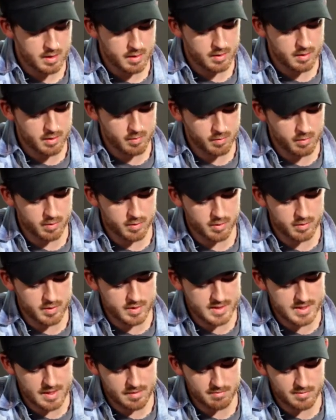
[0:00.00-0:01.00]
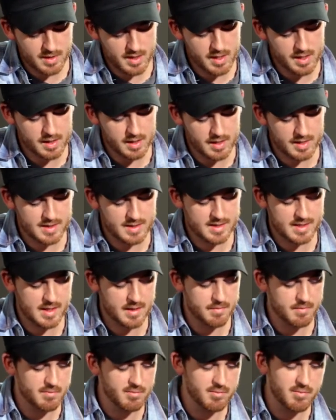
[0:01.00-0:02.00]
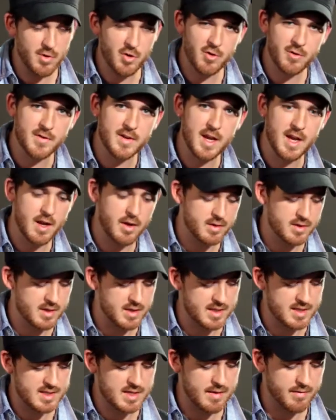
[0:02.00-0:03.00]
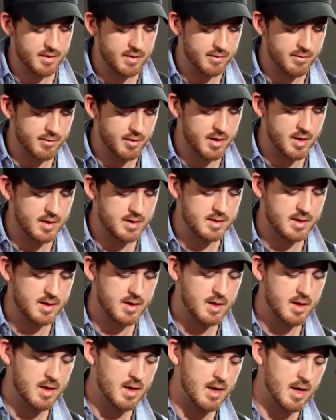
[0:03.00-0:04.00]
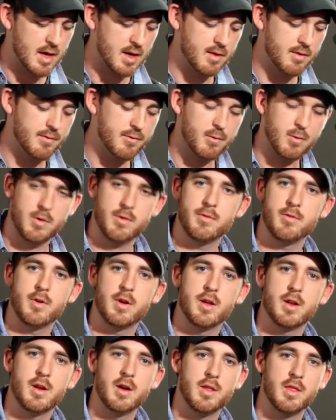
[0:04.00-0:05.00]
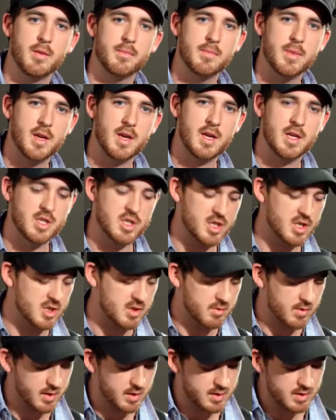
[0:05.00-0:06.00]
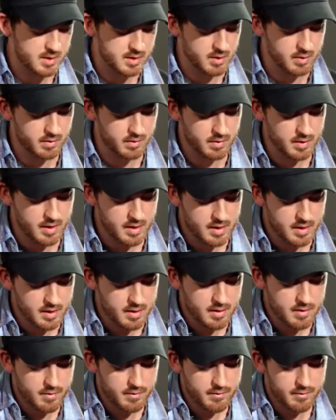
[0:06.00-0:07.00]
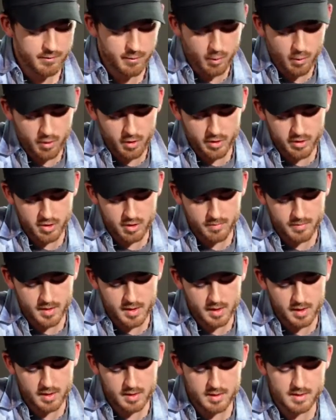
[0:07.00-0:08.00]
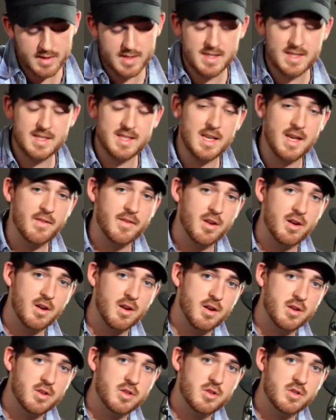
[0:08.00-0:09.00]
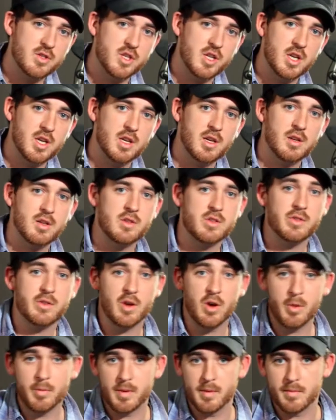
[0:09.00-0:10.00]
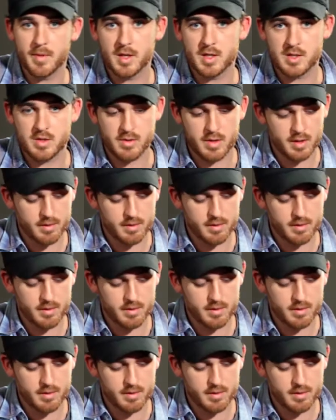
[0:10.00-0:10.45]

Then we're going to do the same thing except move down to the 7th fret and the 4th fret on the B and G strings. So 4 on your B, 7 on your G to an open B string.